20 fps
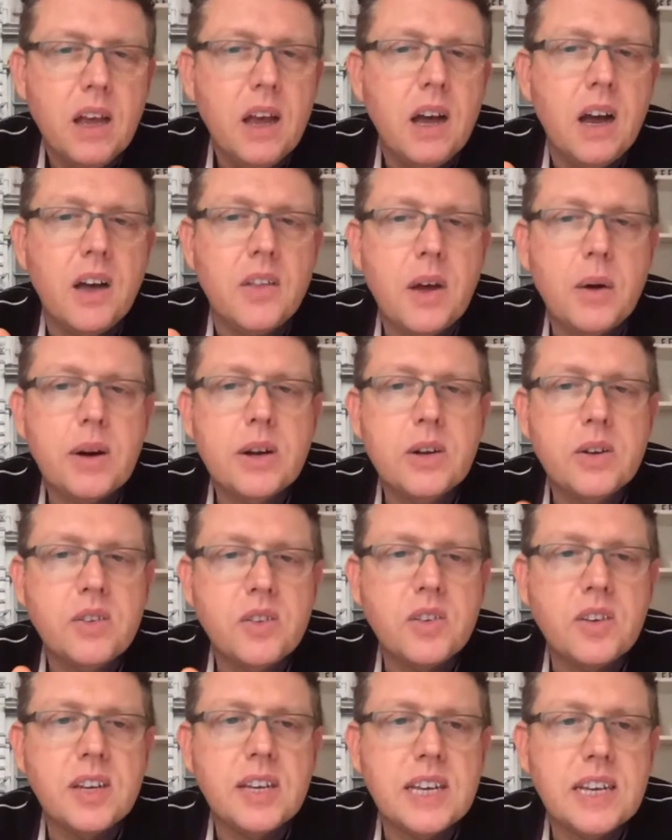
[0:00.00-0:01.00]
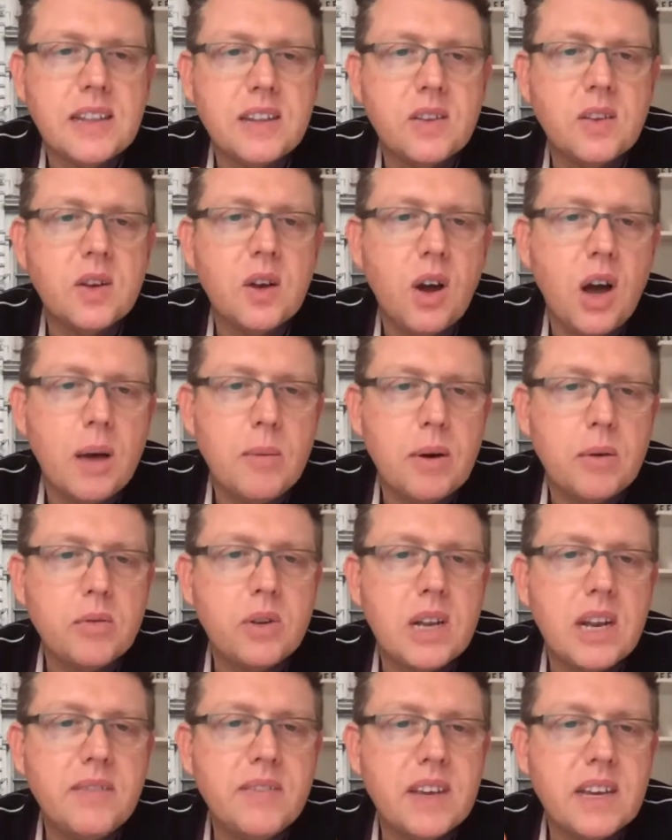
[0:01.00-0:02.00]
Although I couldn't see it at the time, I
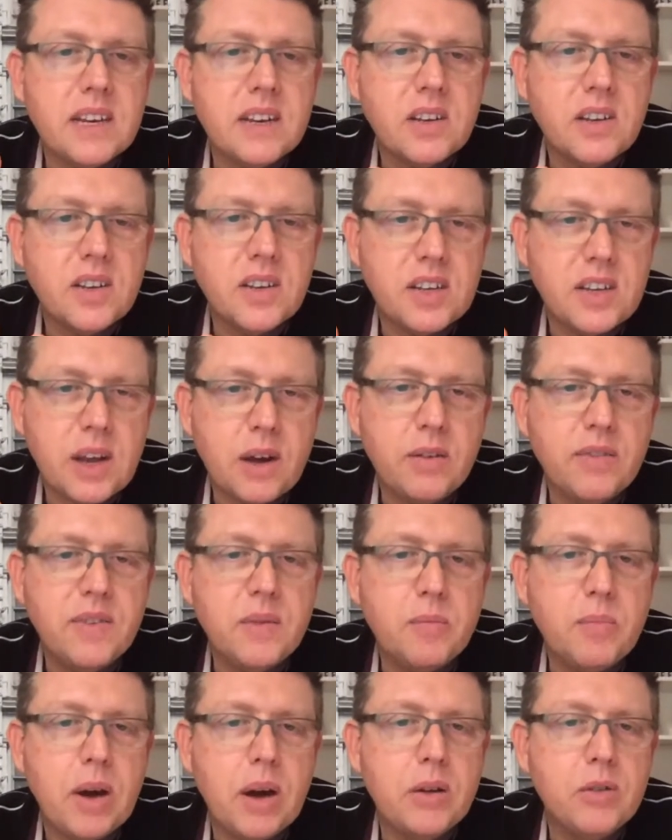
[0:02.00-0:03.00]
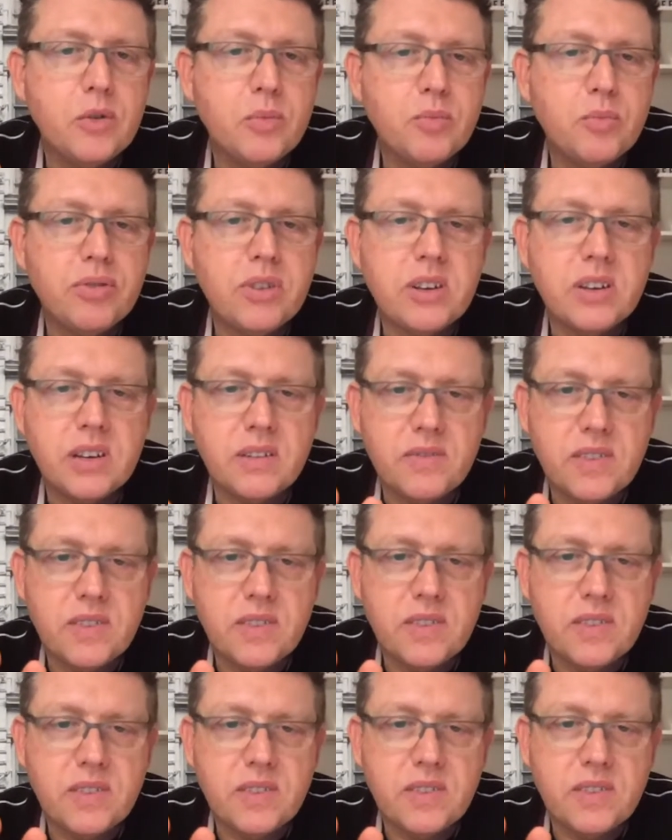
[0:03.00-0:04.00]
was living in a self-imposed prison of
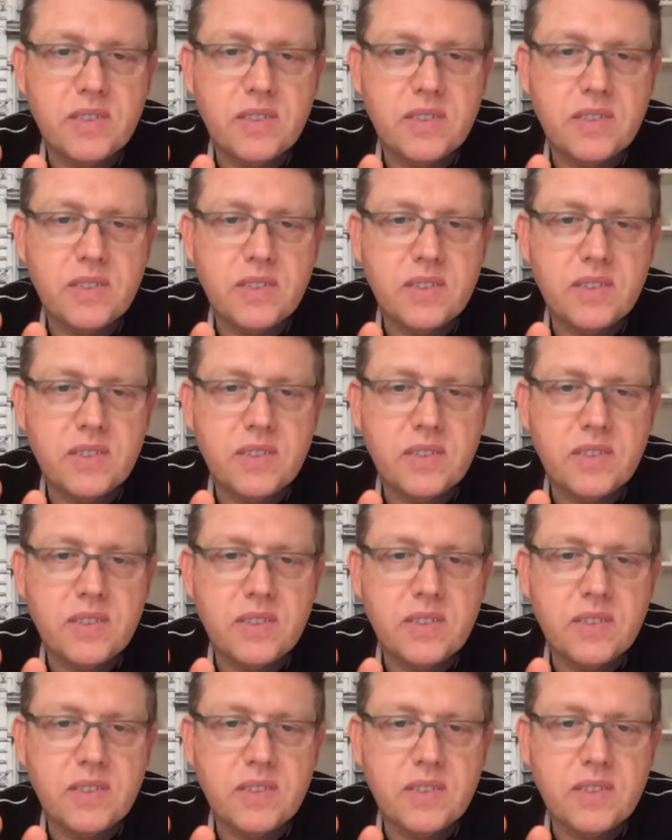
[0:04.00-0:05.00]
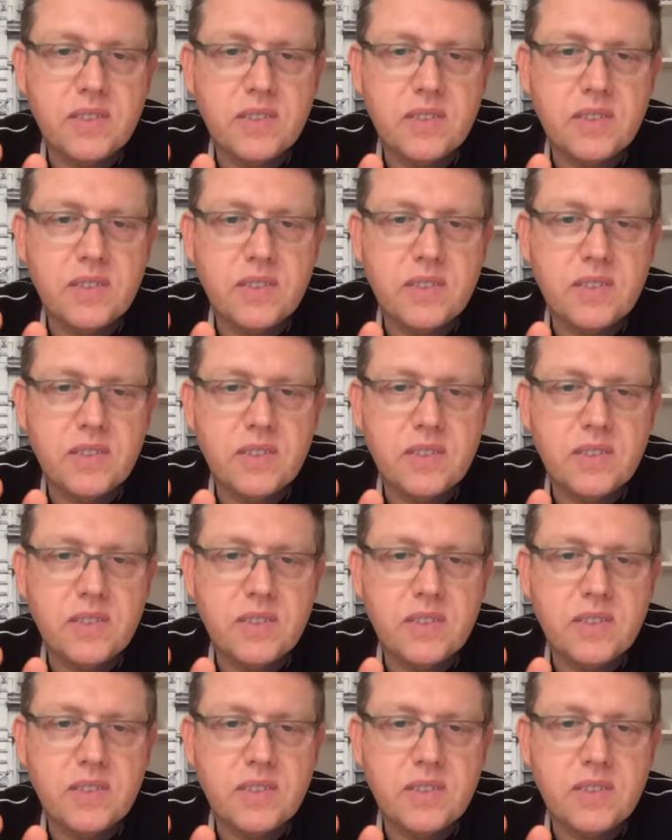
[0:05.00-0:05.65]
negativity, pain, and sickness.